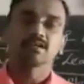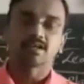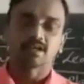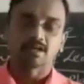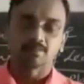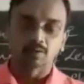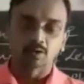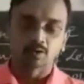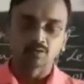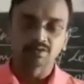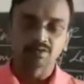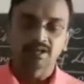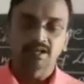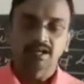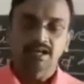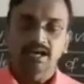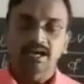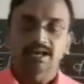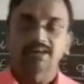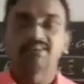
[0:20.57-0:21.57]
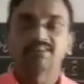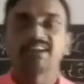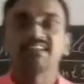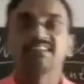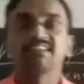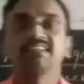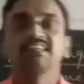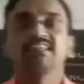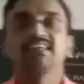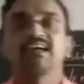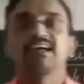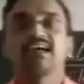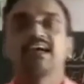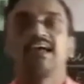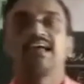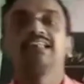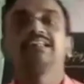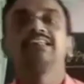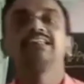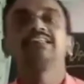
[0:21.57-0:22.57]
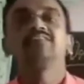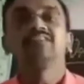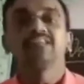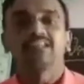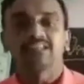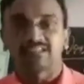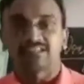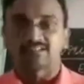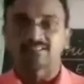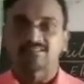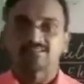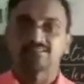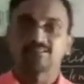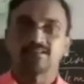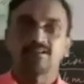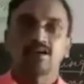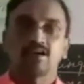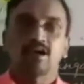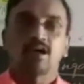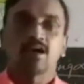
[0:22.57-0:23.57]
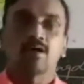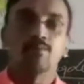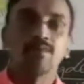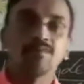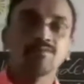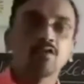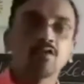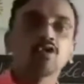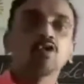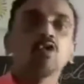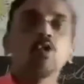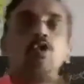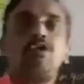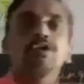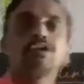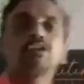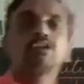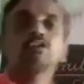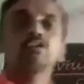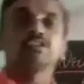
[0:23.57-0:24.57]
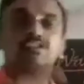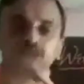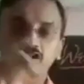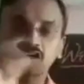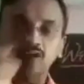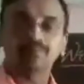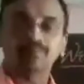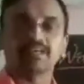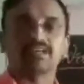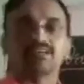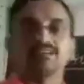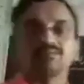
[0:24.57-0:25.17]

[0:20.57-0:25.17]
about writing a leave letter. Before going into the topic,